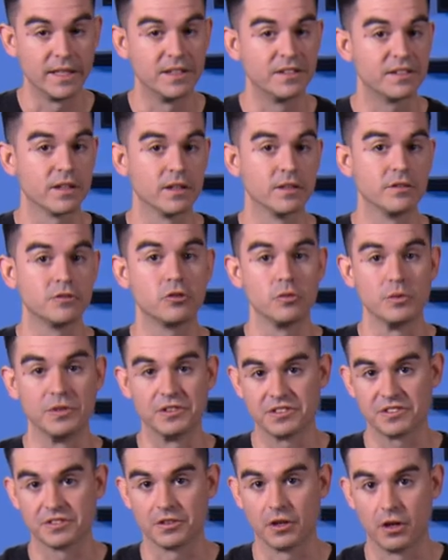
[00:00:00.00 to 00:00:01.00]
and tell it to
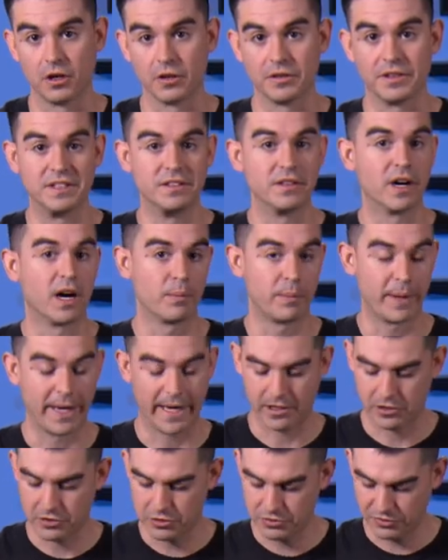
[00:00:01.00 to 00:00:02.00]
install the
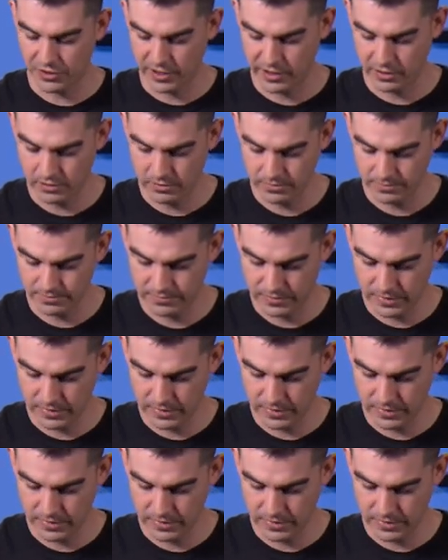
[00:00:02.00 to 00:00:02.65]
.package file.